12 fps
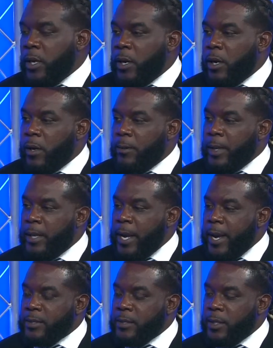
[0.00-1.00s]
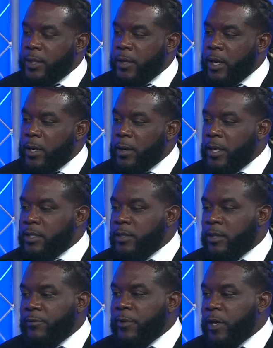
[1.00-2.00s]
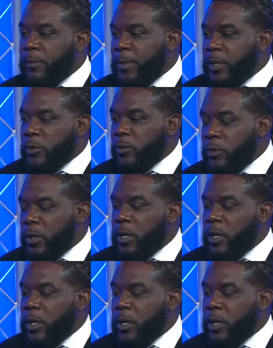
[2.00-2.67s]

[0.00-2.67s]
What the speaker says: And actually, it's a developmental